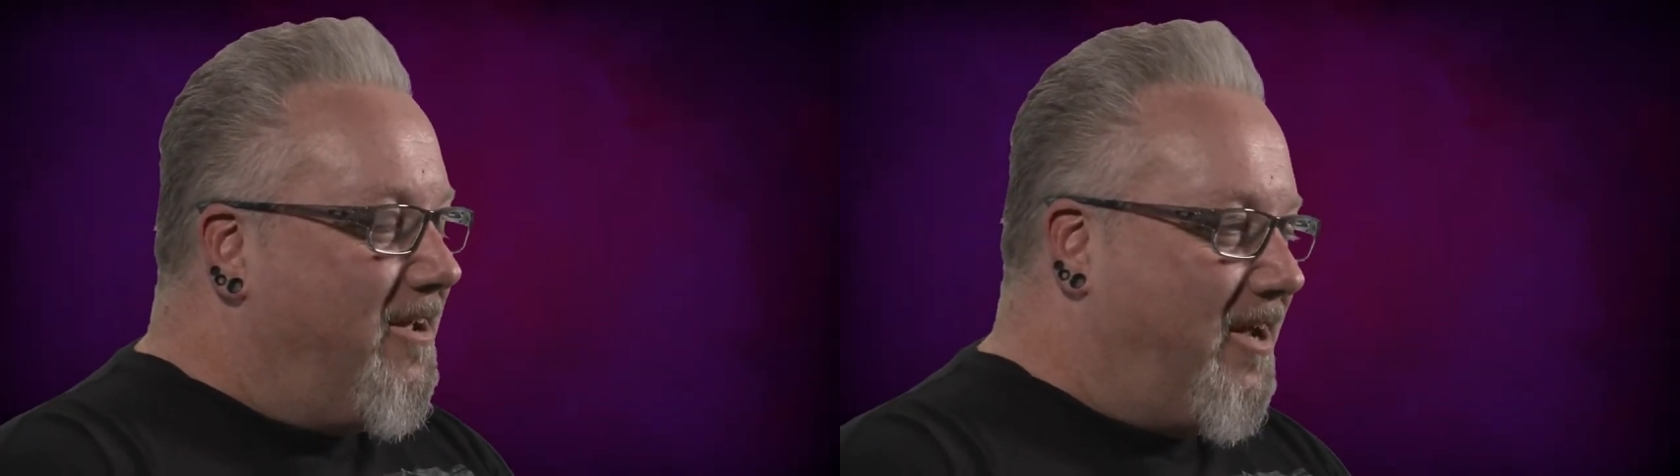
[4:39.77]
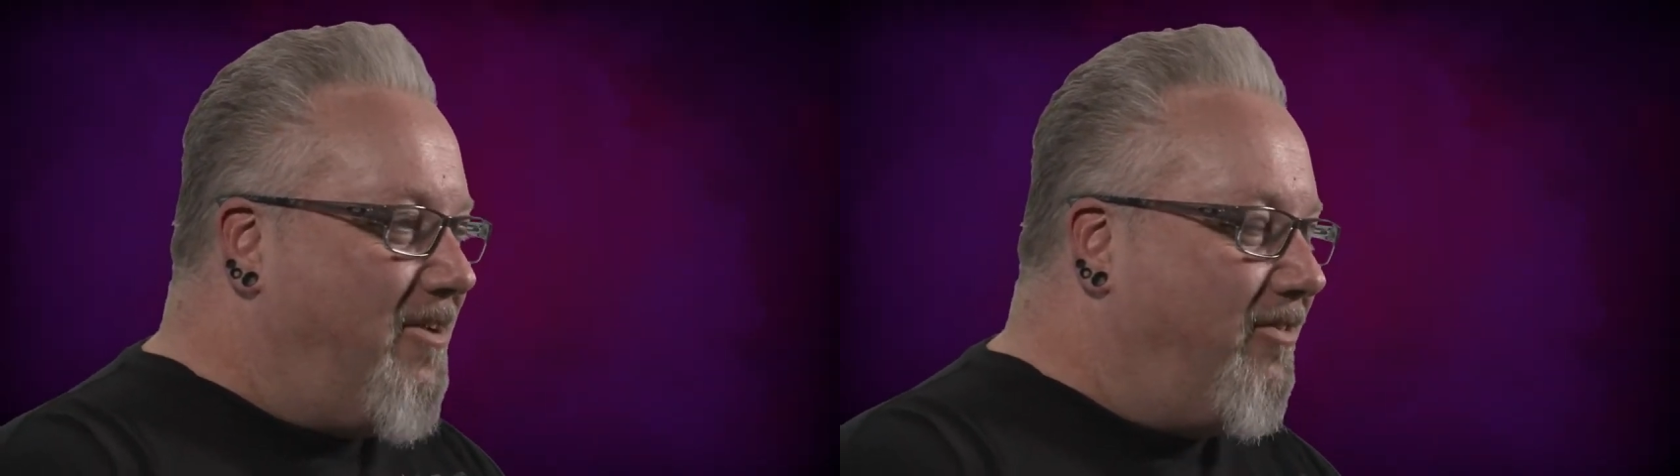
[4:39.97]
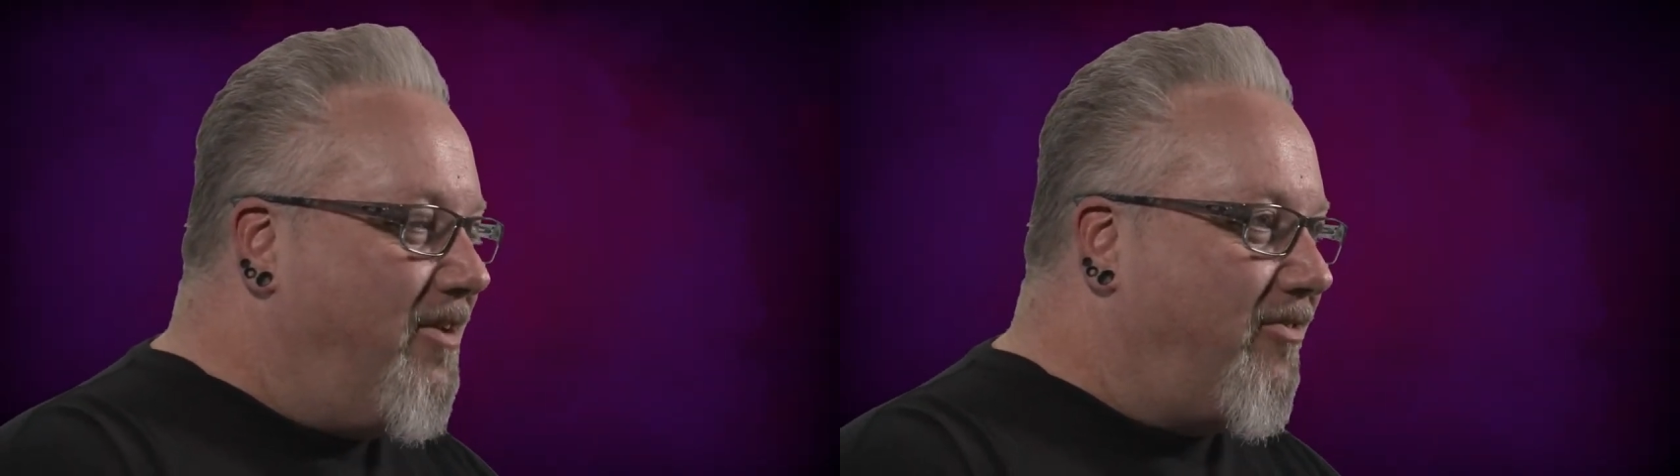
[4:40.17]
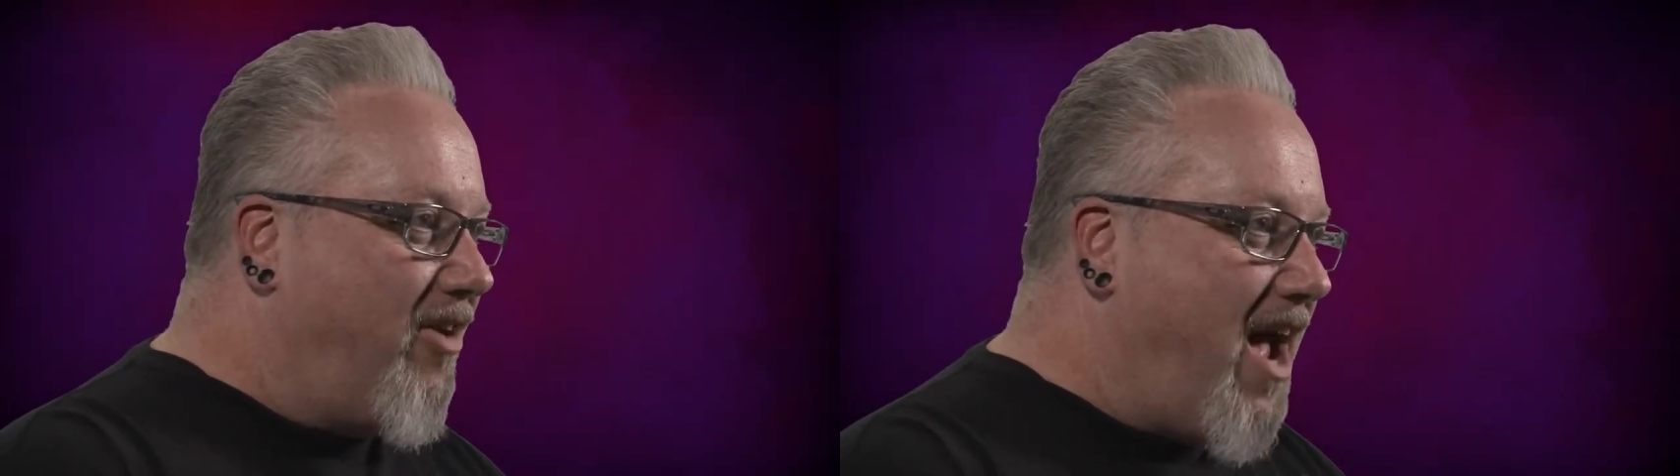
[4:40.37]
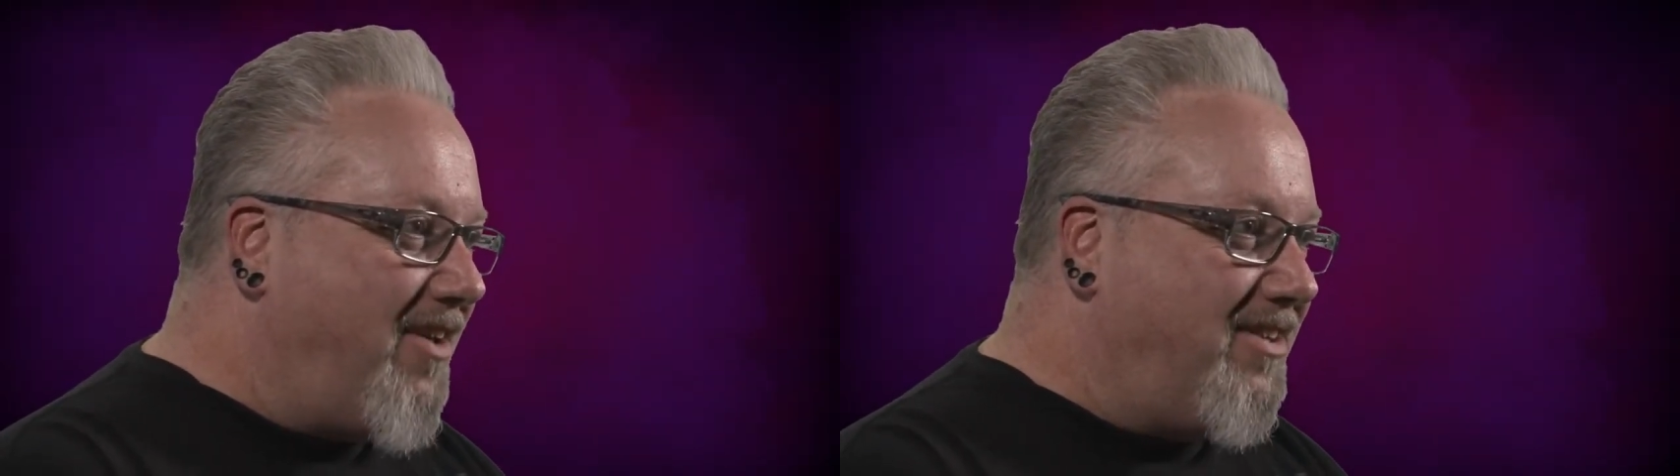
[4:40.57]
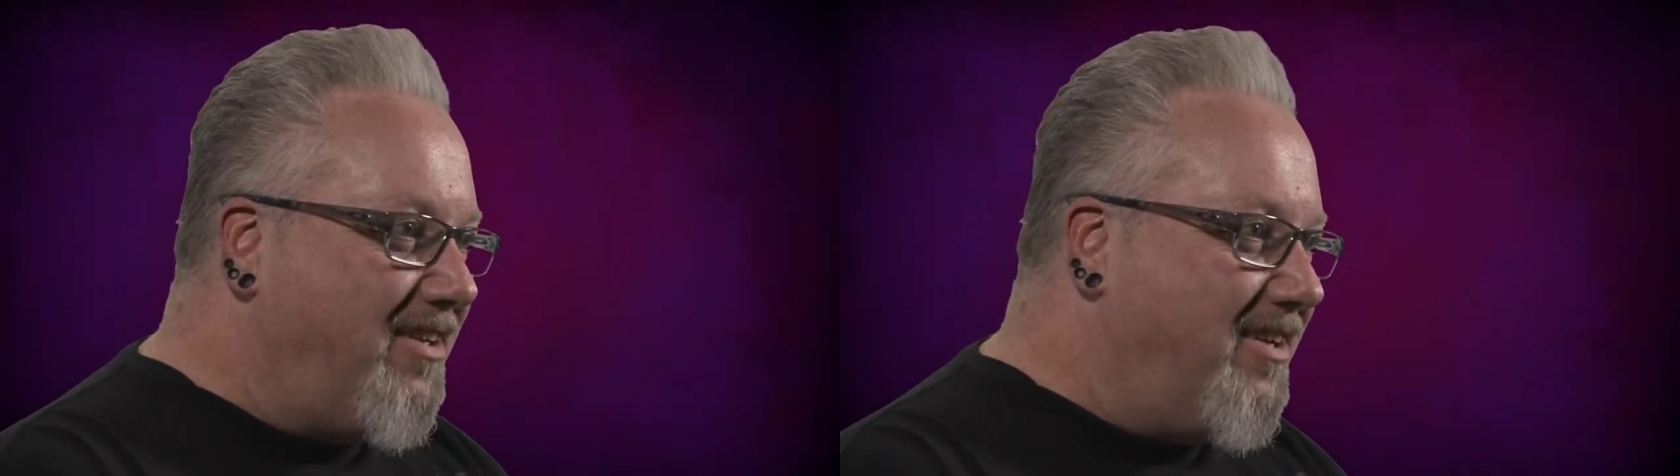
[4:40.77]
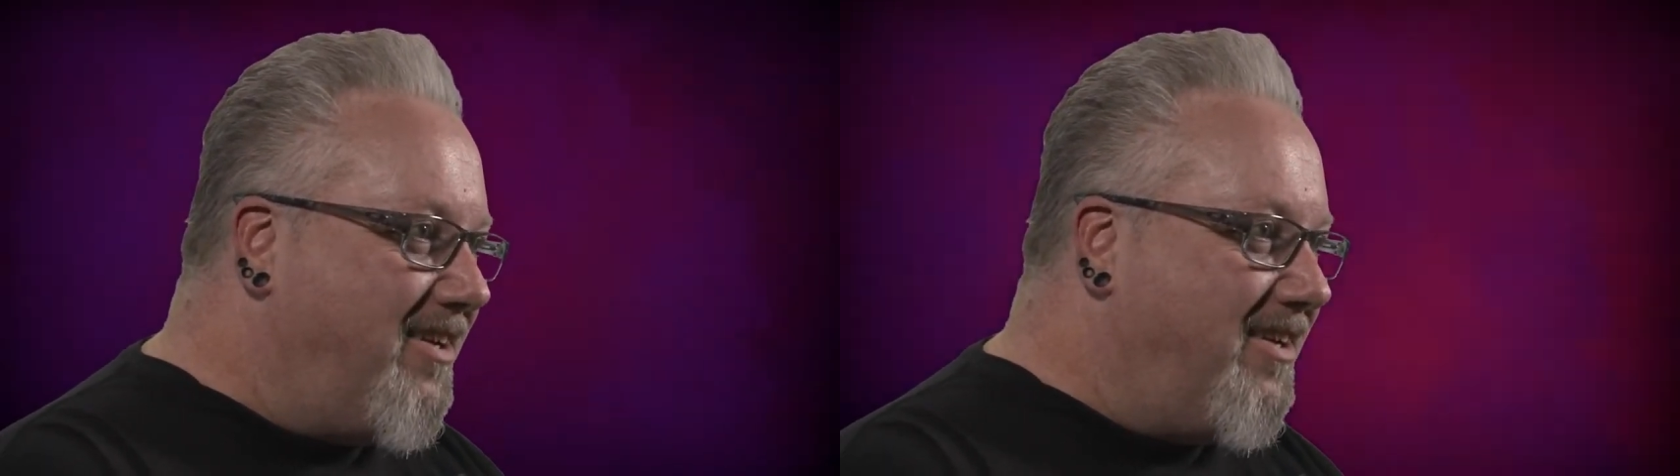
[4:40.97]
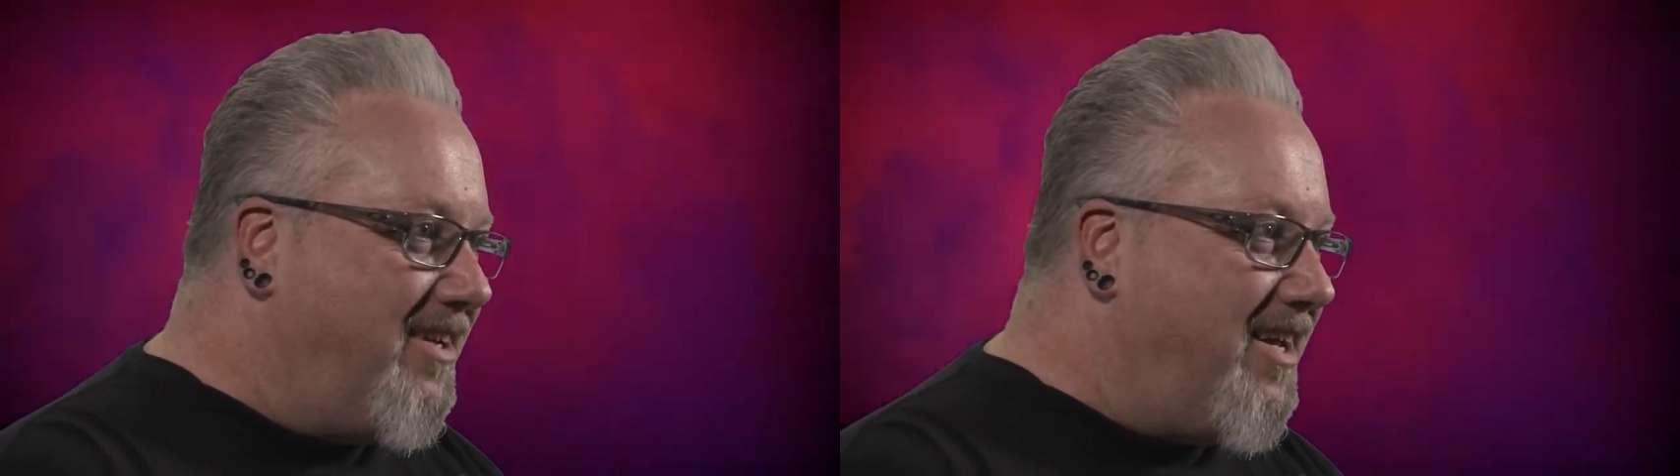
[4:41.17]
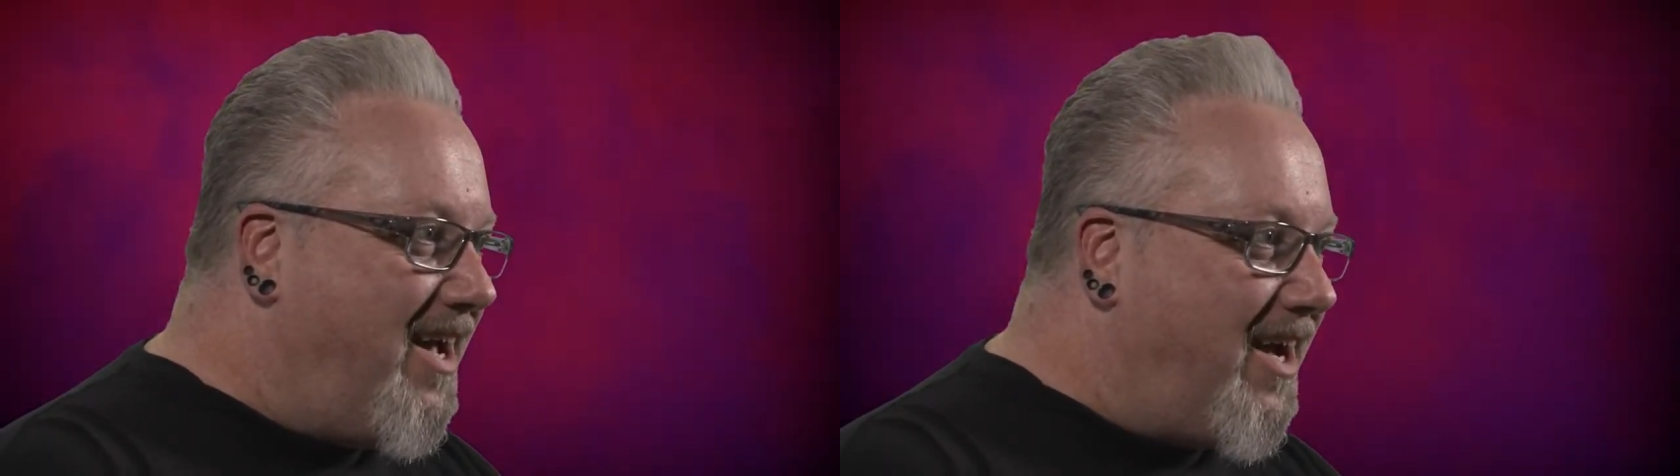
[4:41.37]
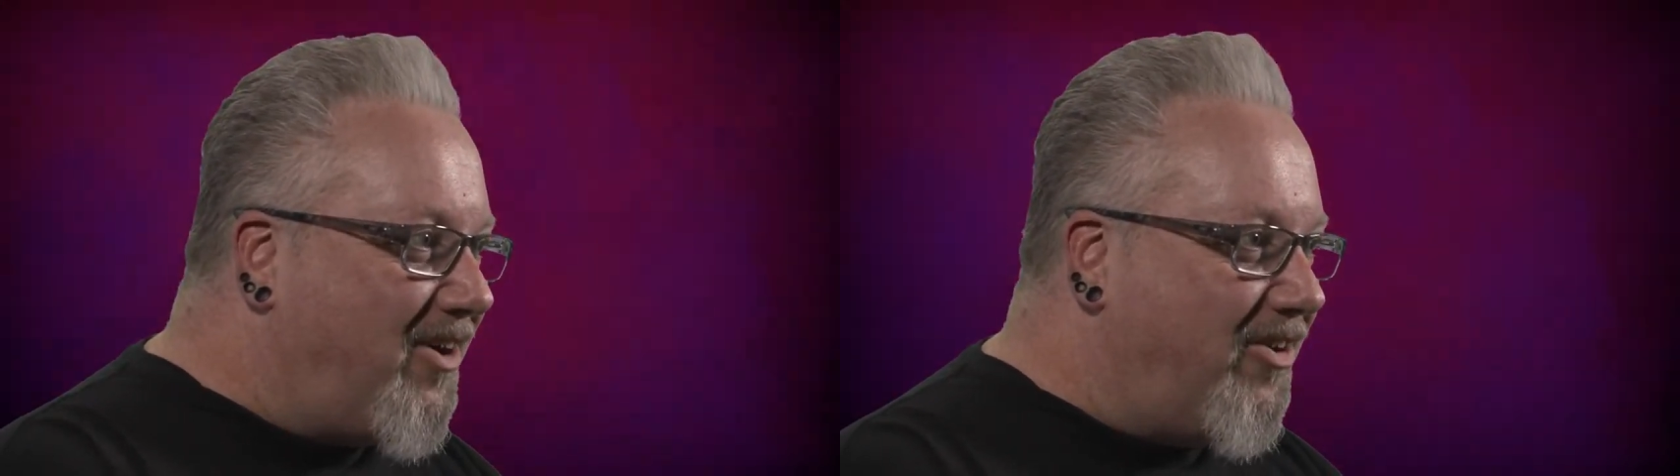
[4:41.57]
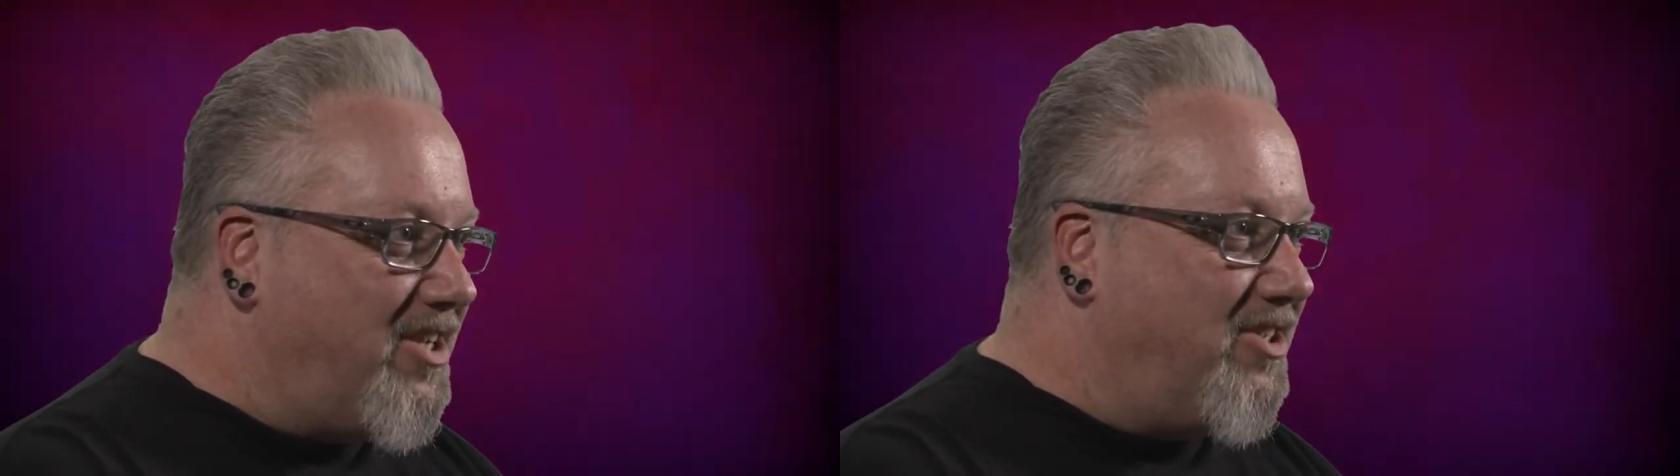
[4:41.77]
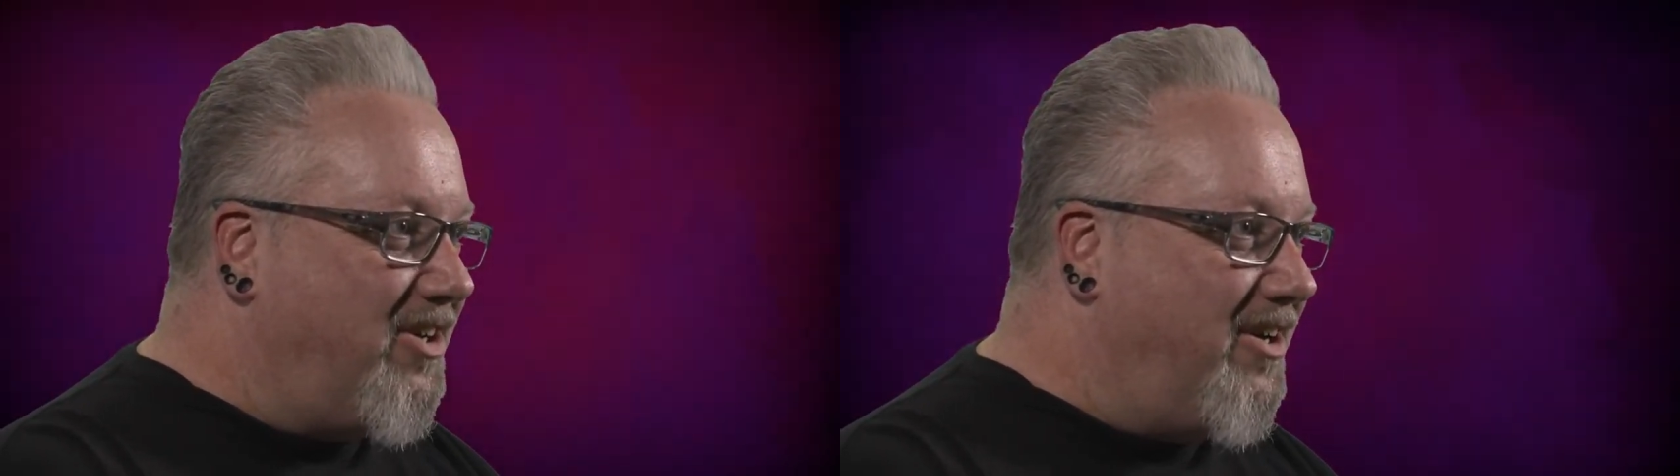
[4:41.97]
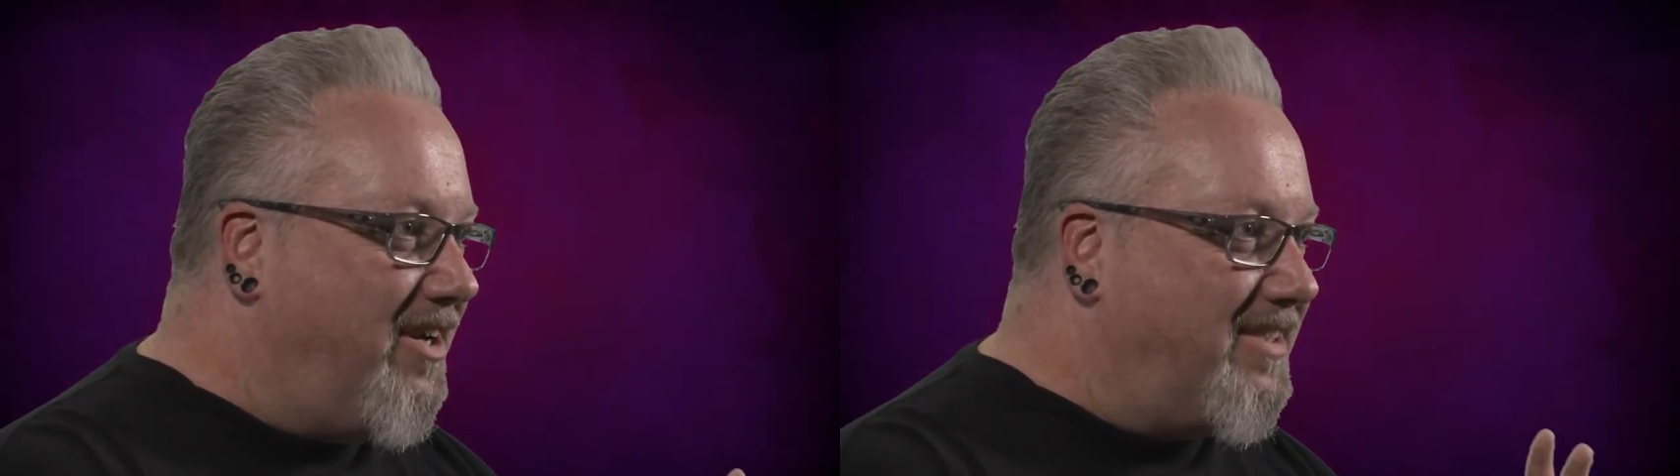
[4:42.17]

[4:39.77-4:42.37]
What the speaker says: kind of Lovecraftian creature.